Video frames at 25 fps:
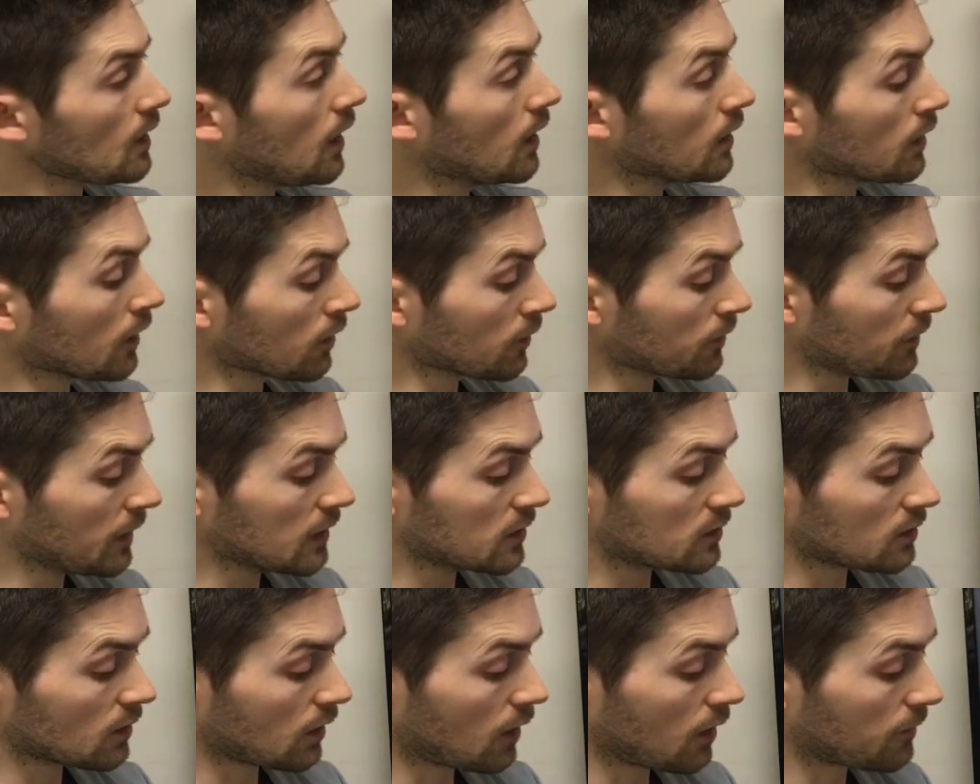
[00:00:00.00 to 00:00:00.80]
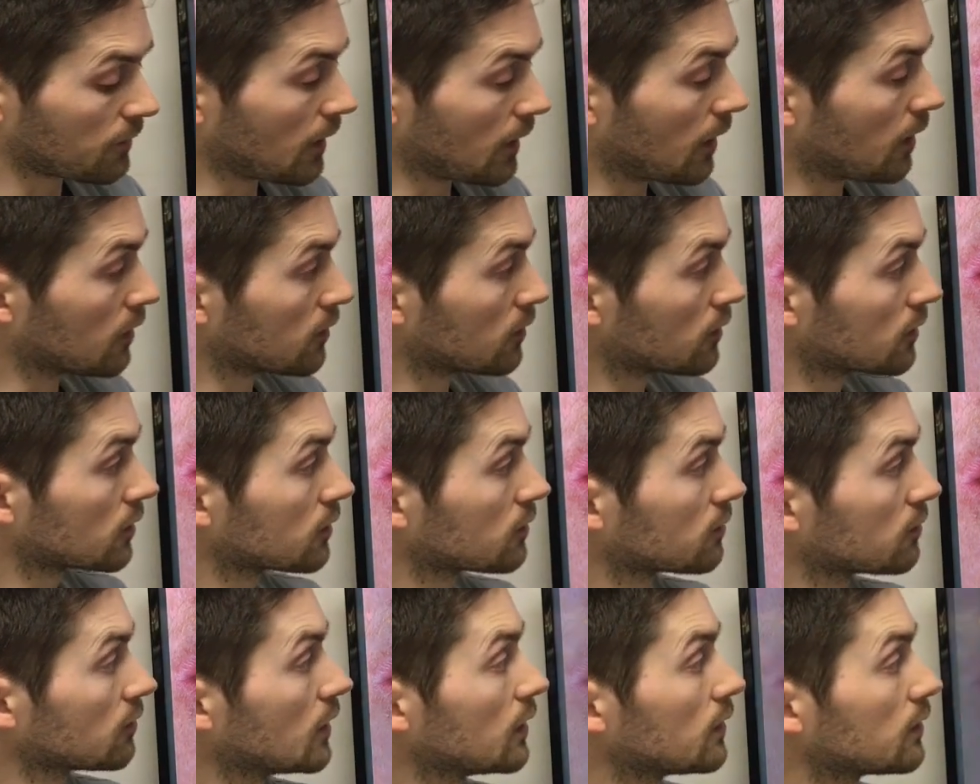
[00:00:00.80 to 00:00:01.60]
Another feature that I found
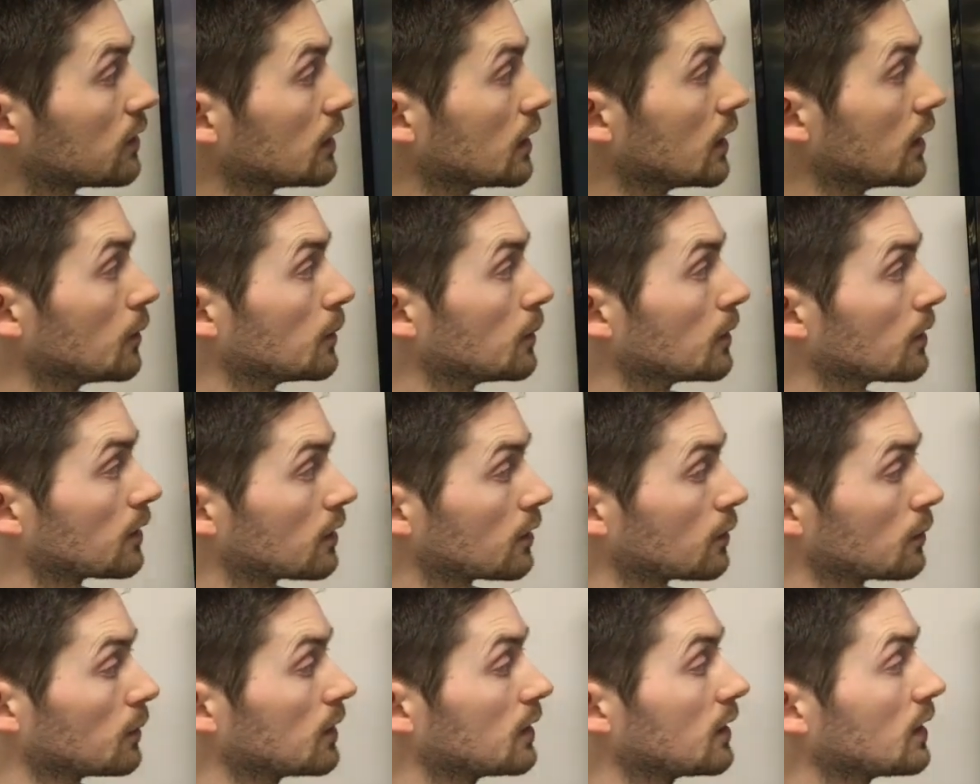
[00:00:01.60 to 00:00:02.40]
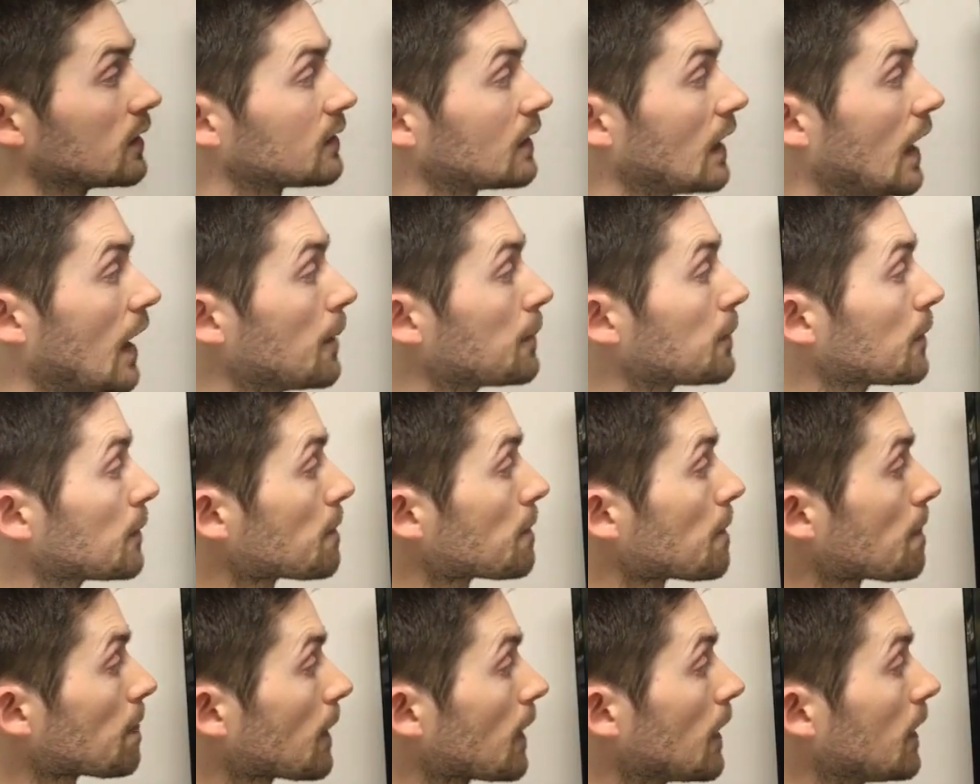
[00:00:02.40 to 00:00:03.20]
recently with this app
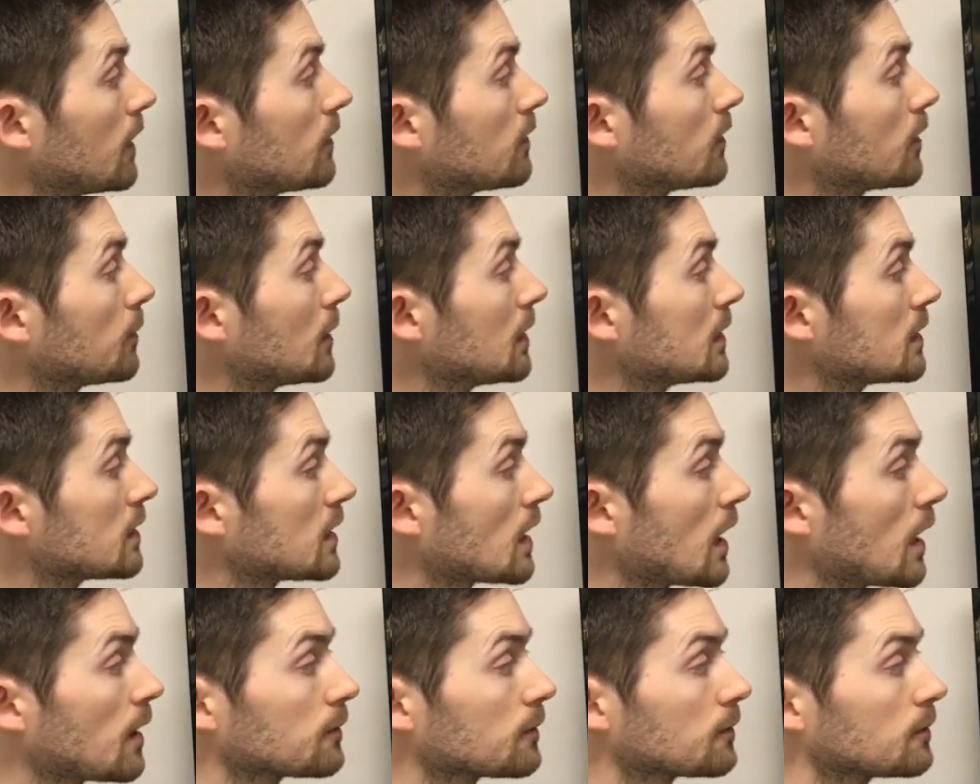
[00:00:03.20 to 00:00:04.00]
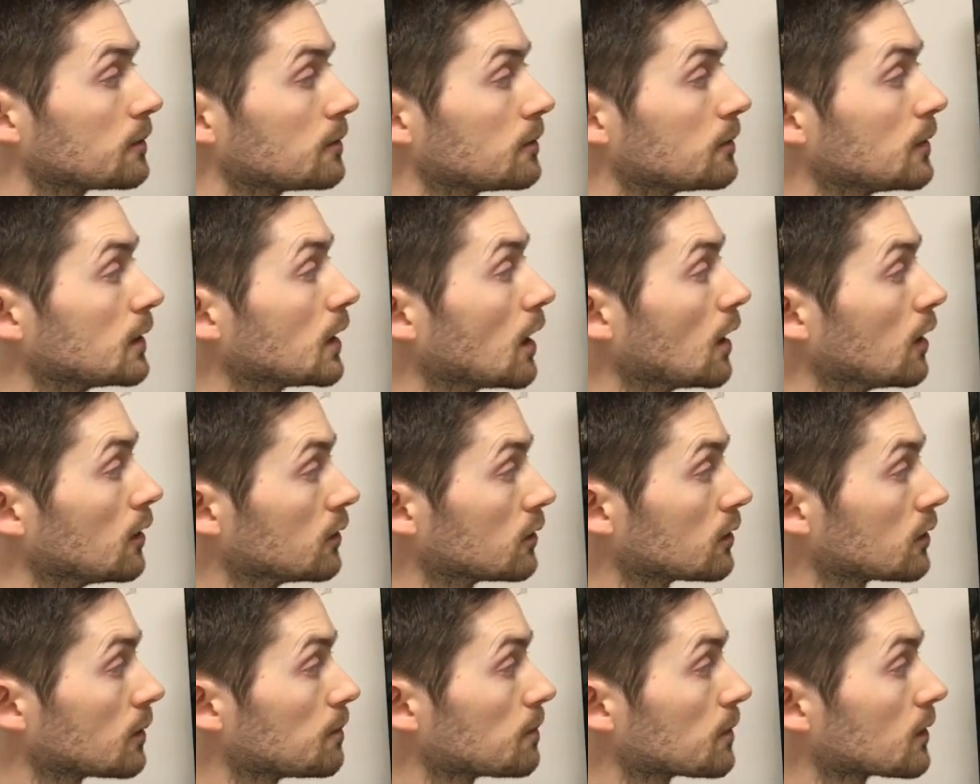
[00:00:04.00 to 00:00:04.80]
is the ability to have
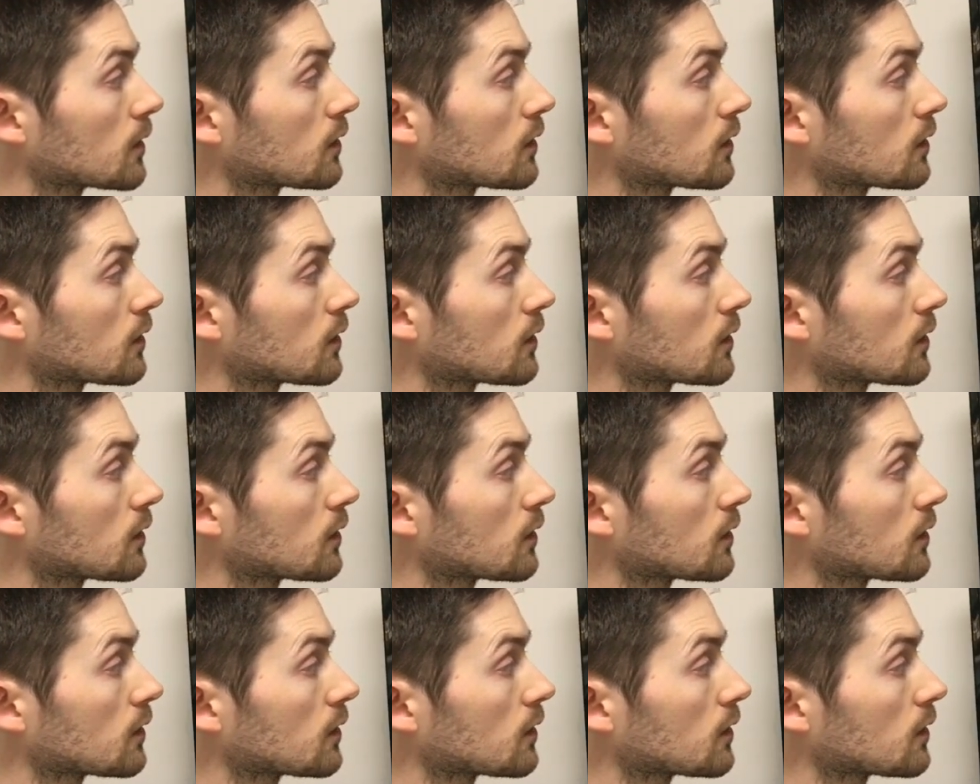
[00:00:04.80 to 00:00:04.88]
videos.